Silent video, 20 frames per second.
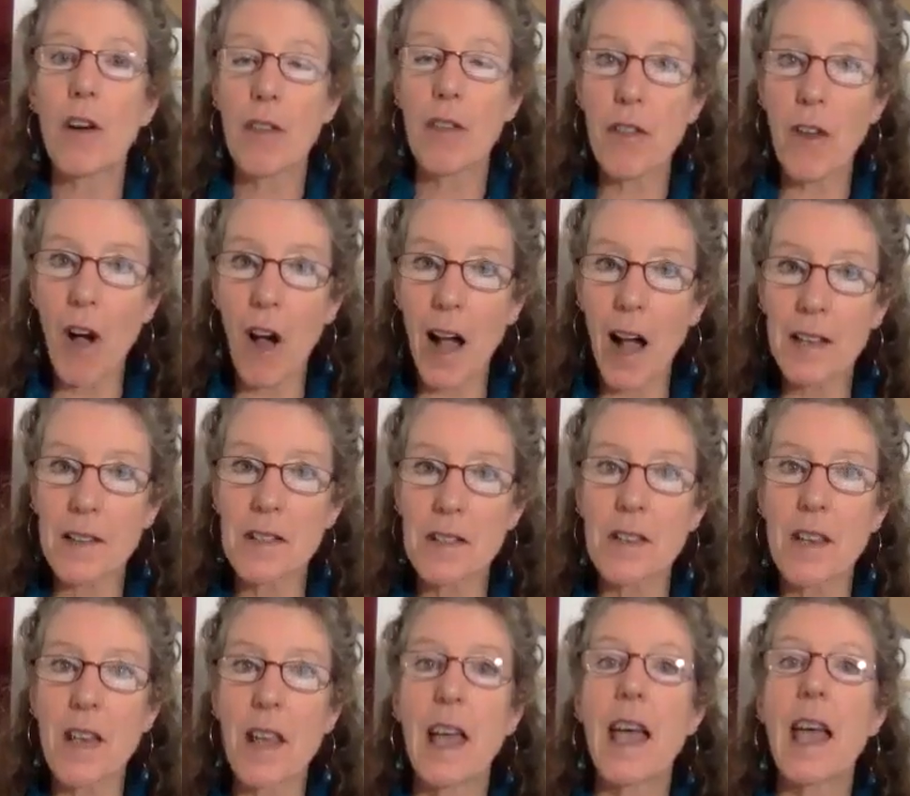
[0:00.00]
of our
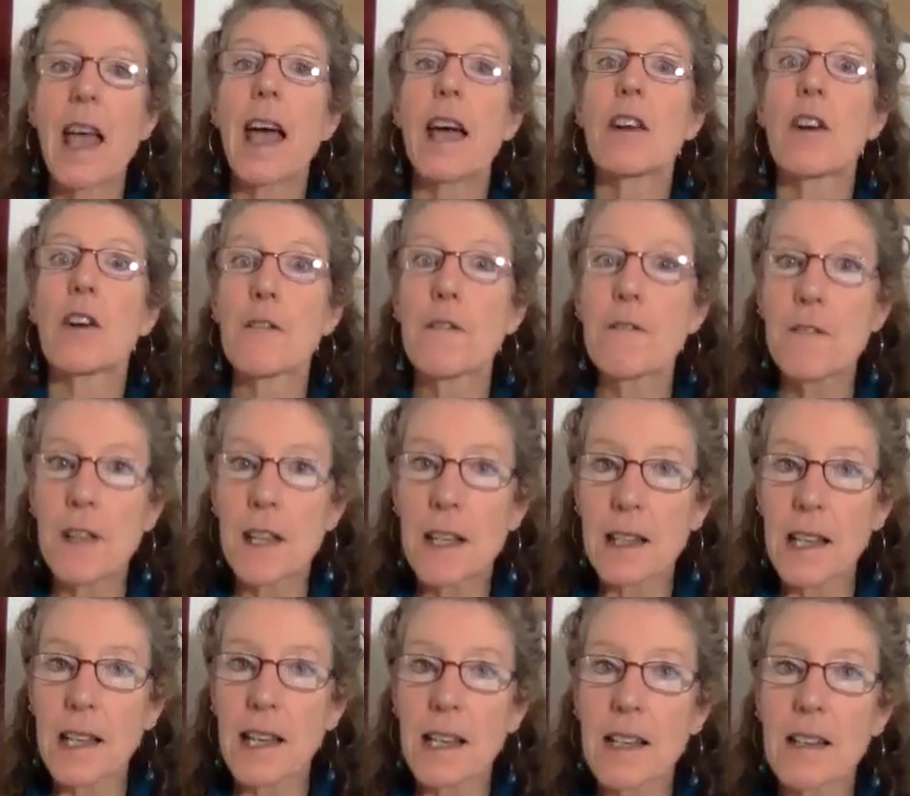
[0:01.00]
thoughts and
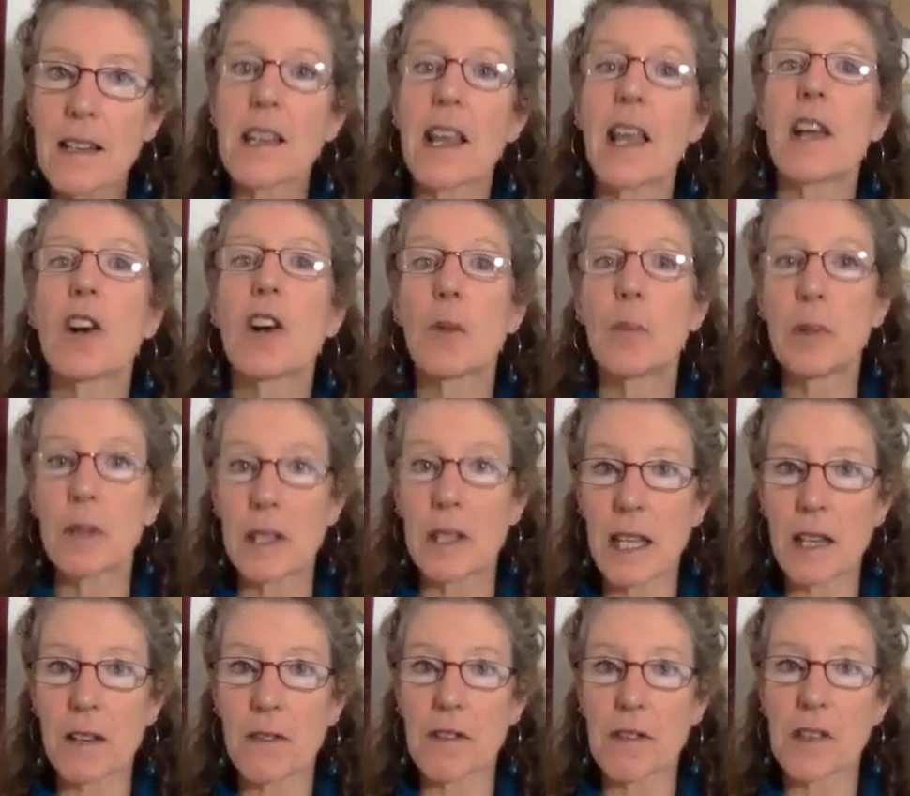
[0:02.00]
our feelings and
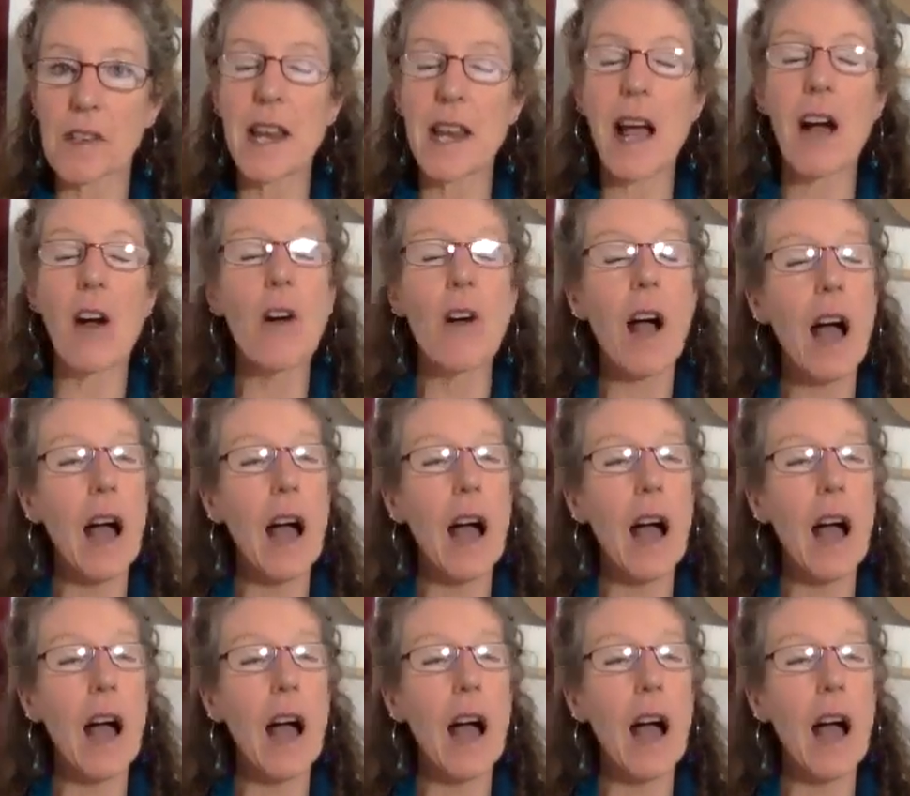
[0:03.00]
our beliefs.